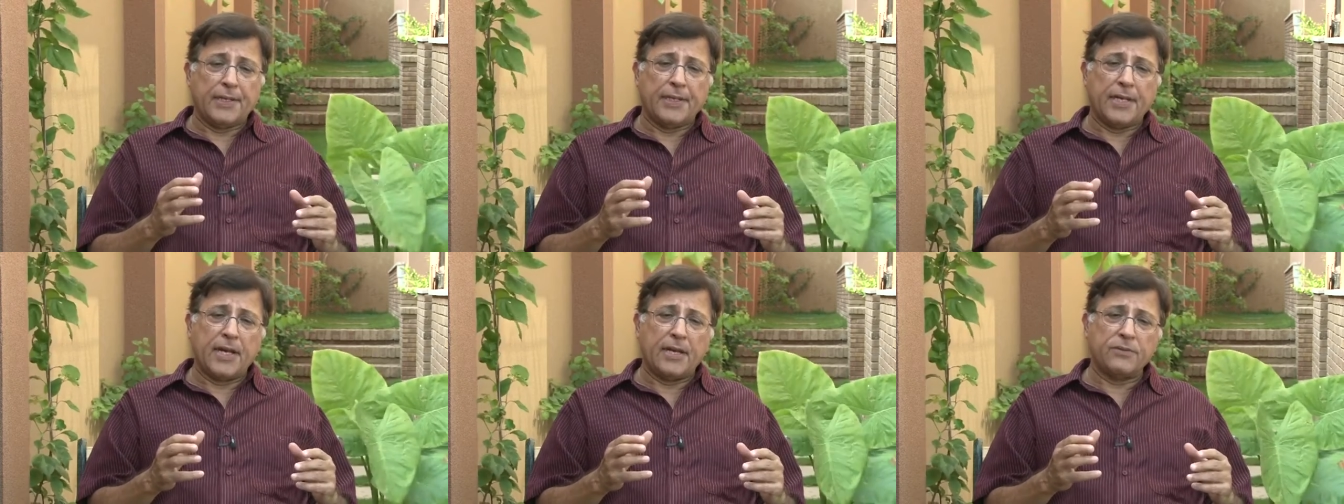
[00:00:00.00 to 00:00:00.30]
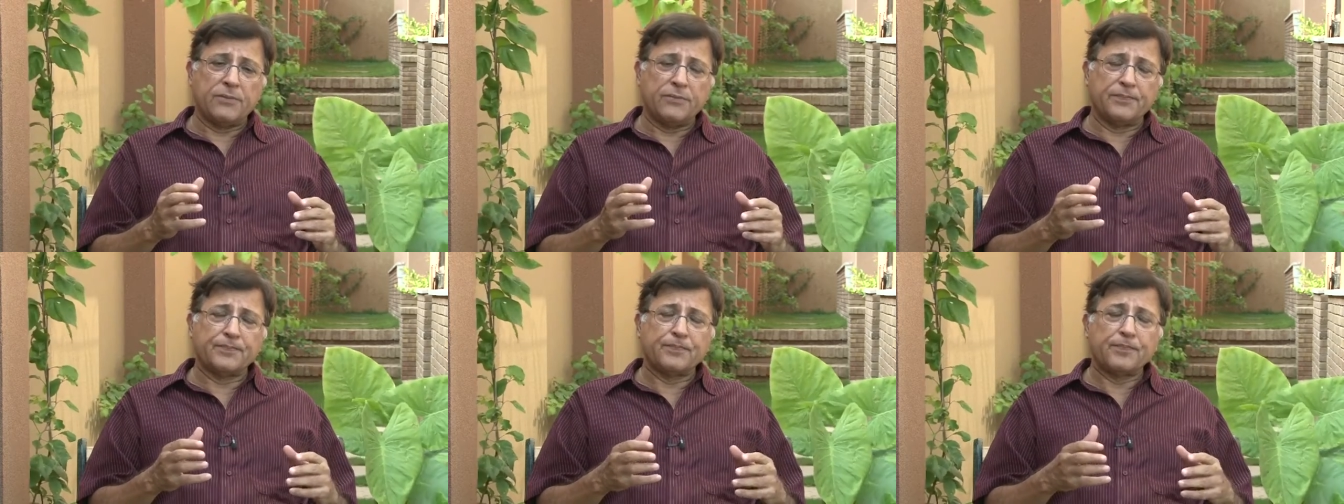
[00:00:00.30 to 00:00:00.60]

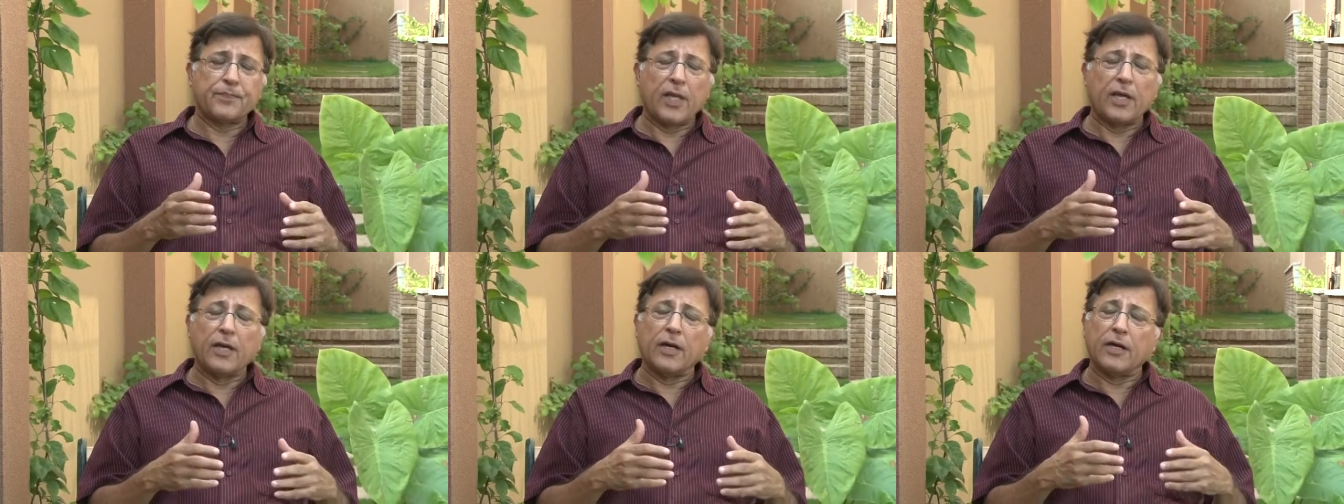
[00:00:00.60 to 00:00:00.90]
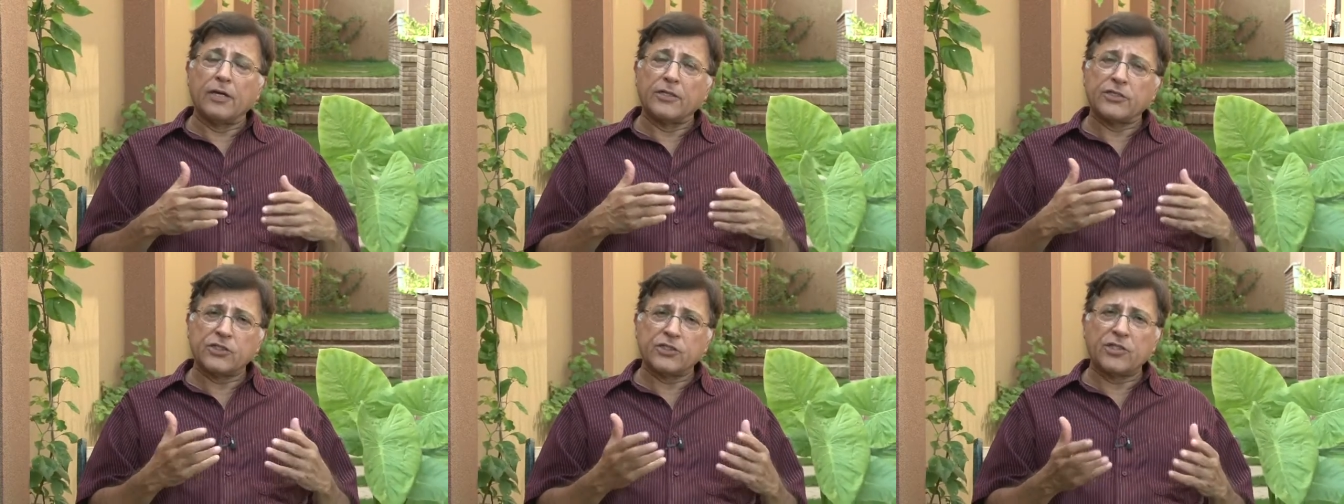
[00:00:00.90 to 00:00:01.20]
Now,
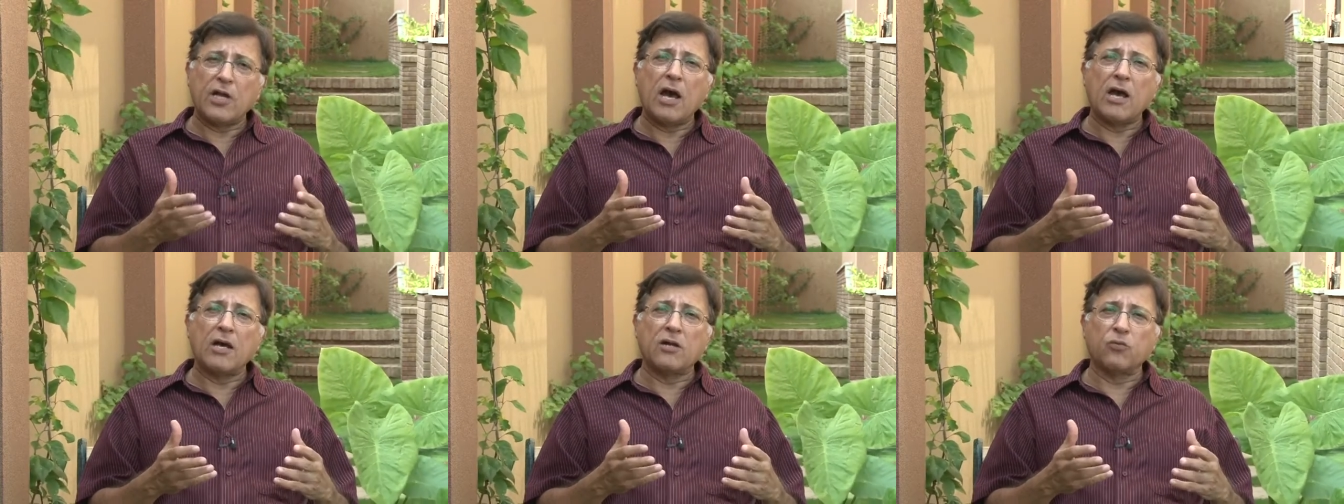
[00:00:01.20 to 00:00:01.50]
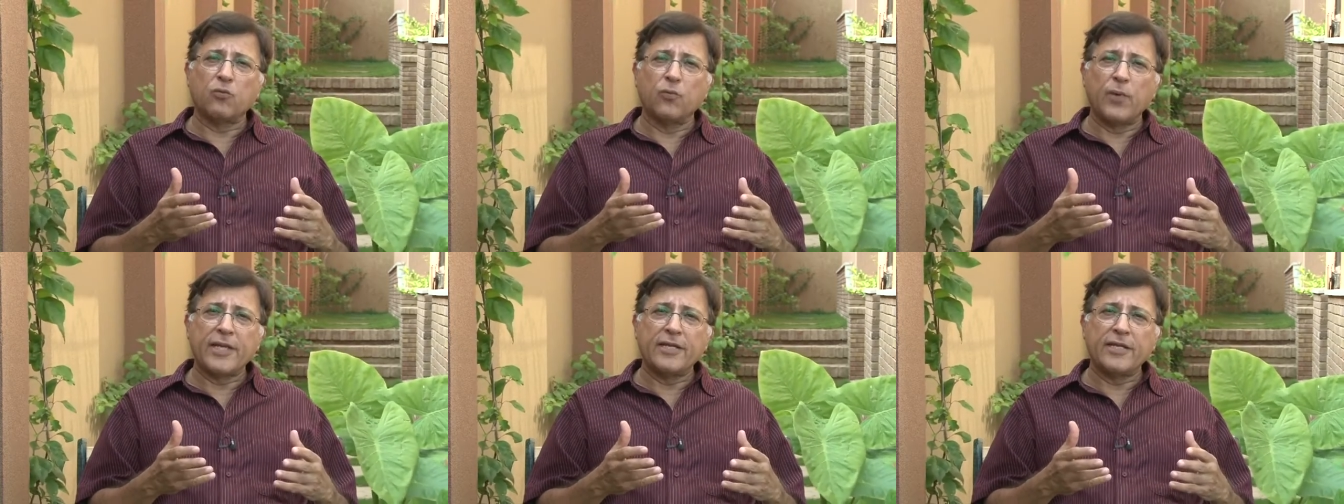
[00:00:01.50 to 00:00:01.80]
a
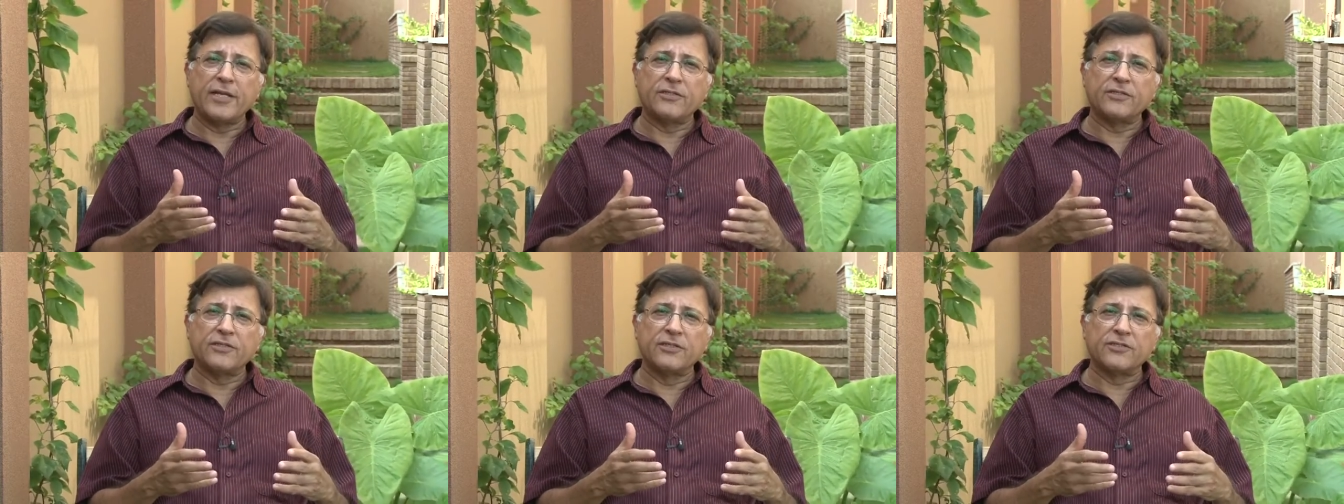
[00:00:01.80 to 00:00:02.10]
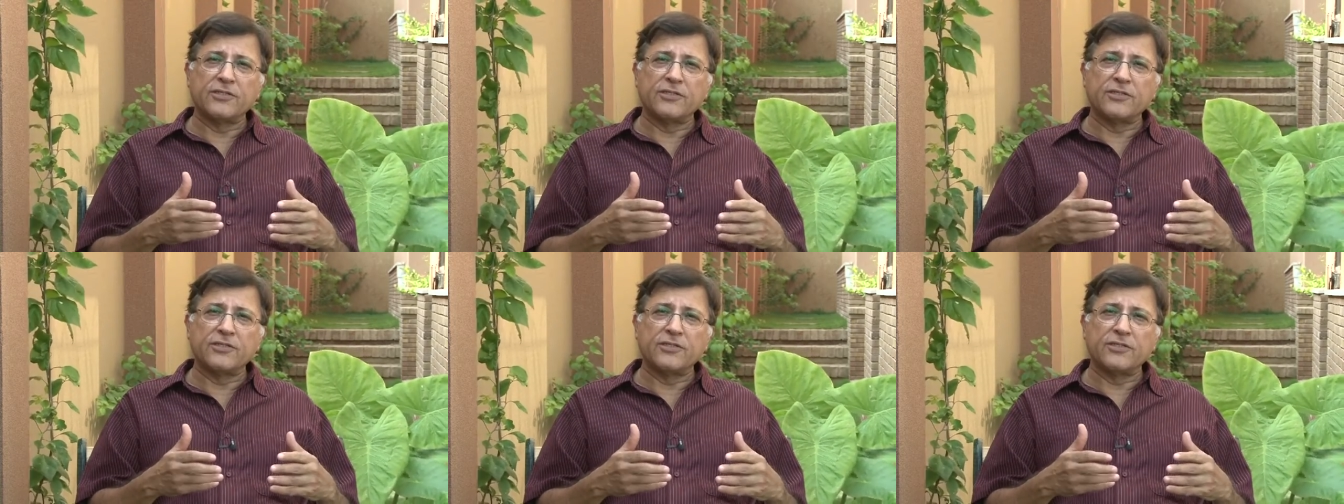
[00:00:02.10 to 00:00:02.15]
star, when it